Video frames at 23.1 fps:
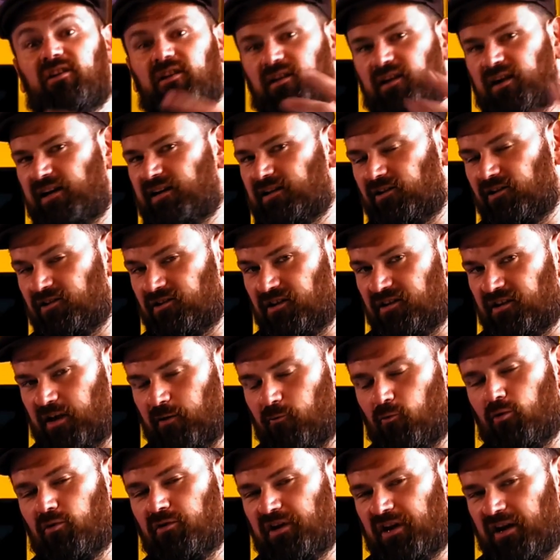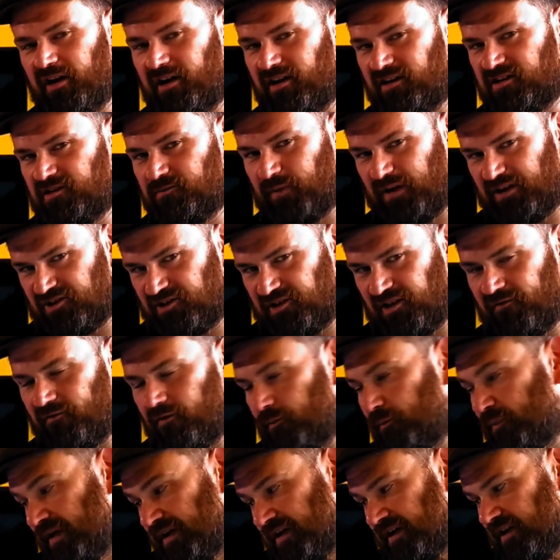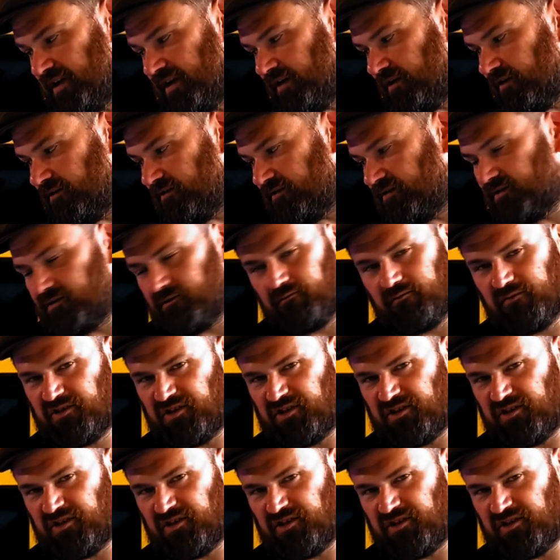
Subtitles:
likelihood that they won't eat it, especially for picky eaters.